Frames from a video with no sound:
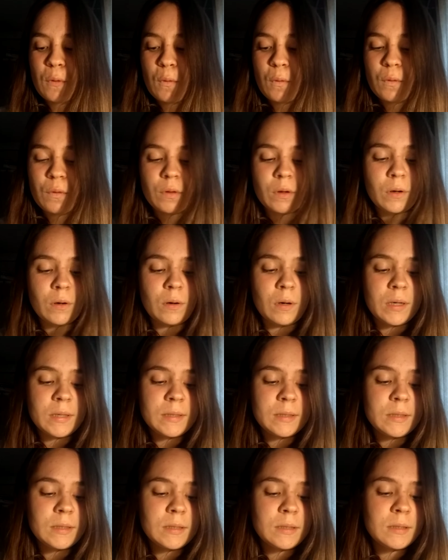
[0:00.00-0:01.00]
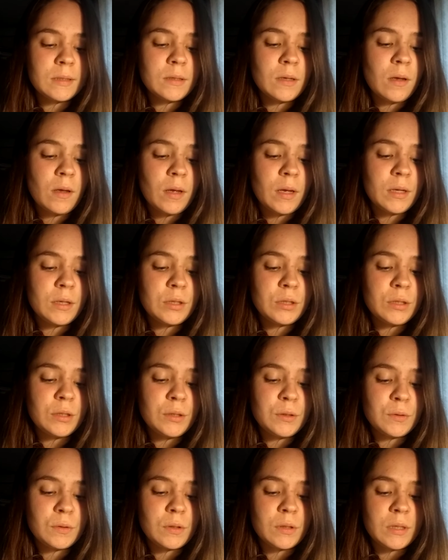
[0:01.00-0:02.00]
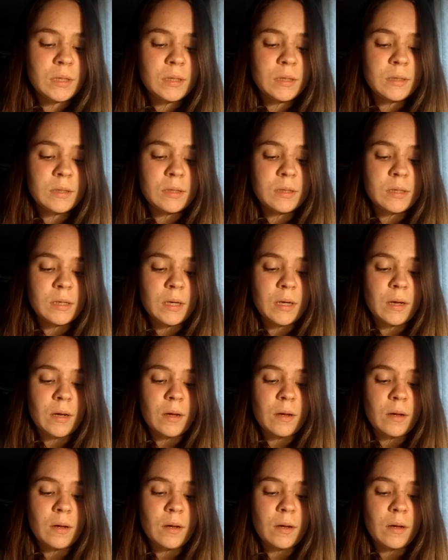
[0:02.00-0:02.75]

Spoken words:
other classes, and you think they